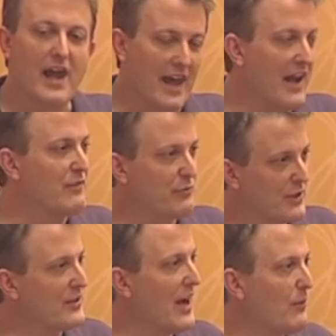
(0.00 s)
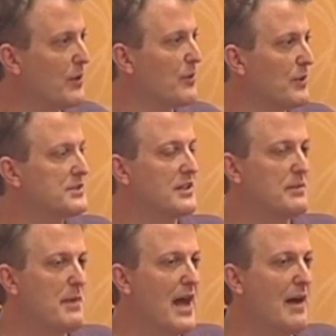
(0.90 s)
And I figured out where it was on the
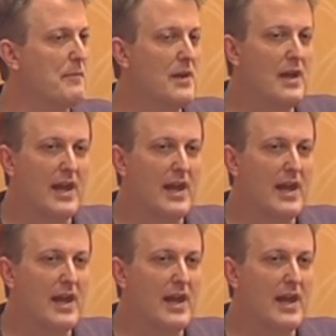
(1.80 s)
map,